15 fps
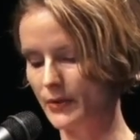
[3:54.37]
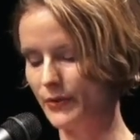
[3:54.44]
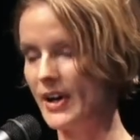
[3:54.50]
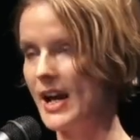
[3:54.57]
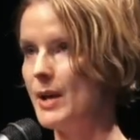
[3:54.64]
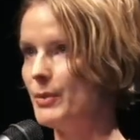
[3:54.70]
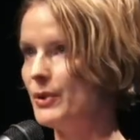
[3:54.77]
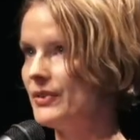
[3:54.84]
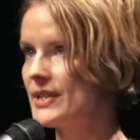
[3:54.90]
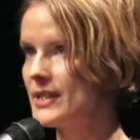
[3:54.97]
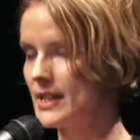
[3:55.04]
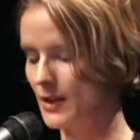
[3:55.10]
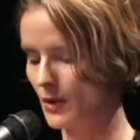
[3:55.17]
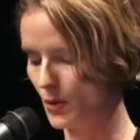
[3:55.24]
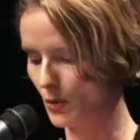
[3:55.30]
the frame of a
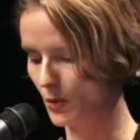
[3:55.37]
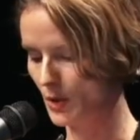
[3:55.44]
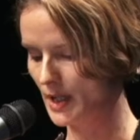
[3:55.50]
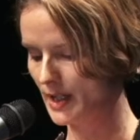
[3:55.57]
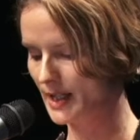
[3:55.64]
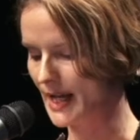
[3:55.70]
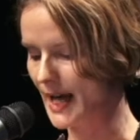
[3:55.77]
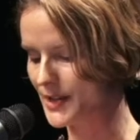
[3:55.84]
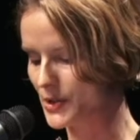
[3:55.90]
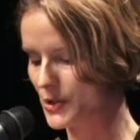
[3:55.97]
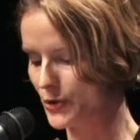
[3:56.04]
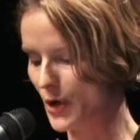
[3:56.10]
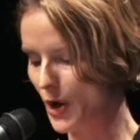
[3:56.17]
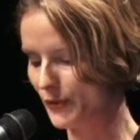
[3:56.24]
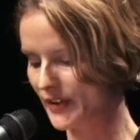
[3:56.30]
single
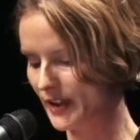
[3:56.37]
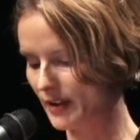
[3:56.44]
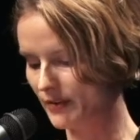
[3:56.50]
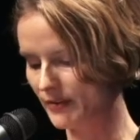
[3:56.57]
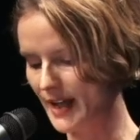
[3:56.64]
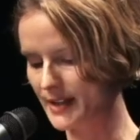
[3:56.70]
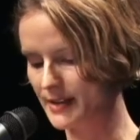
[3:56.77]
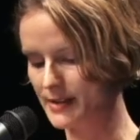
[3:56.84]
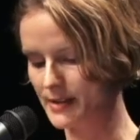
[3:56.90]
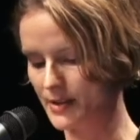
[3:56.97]
catastrophic event,